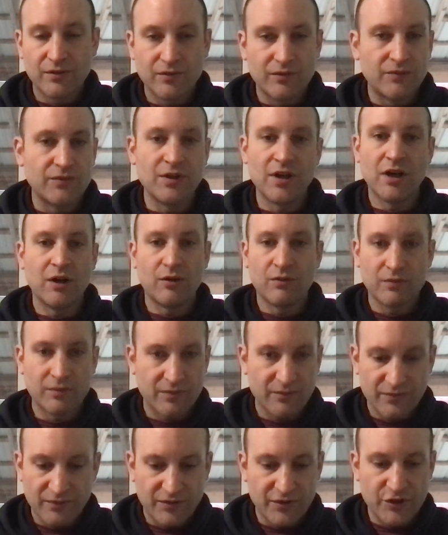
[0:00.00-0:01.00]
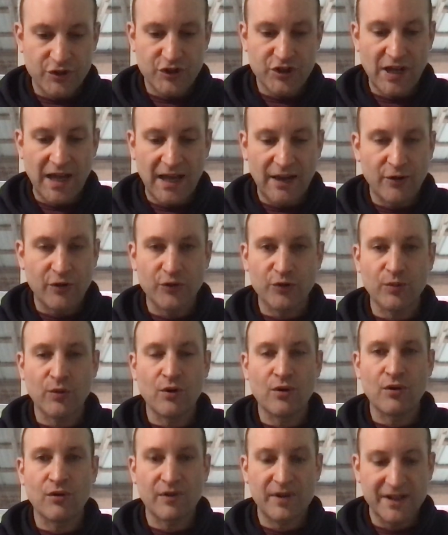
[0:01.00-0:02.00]
No, the shadows were
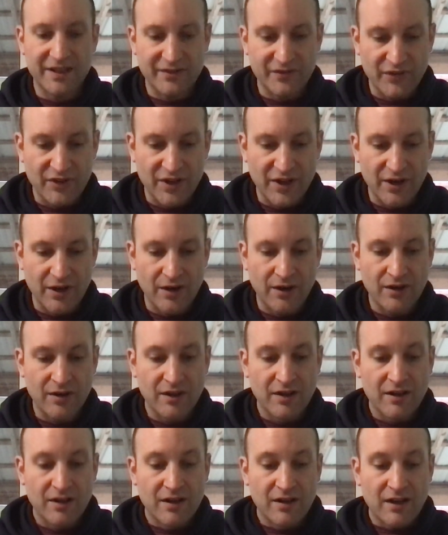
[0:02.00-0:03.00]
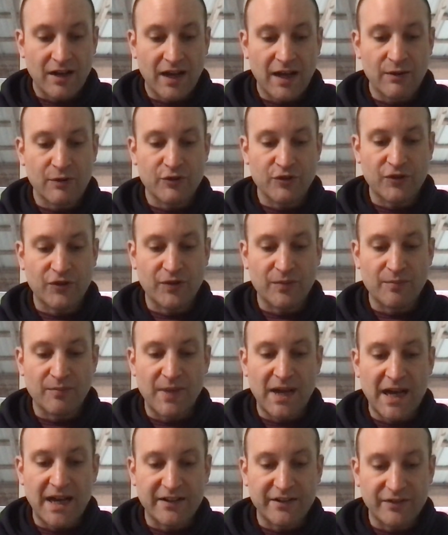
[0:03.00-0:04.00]
already there. I was just a
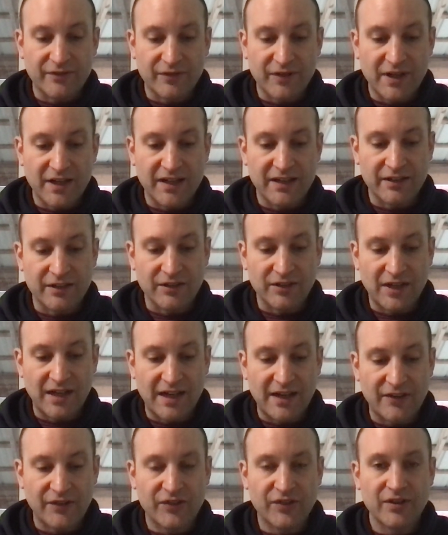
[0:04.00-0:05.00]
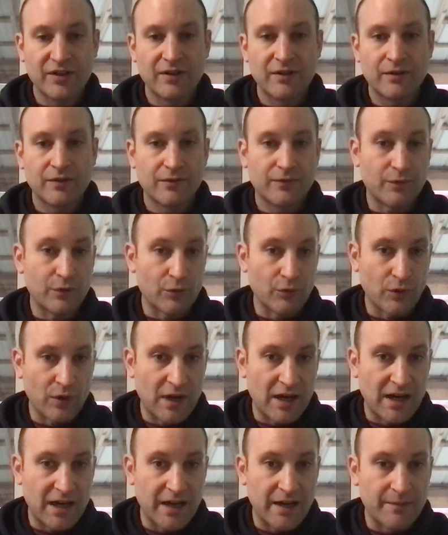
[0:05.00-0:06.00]
magnifying glass for
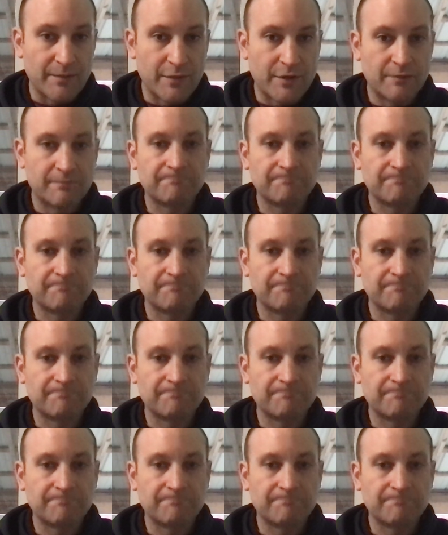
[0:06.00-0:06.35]
grime.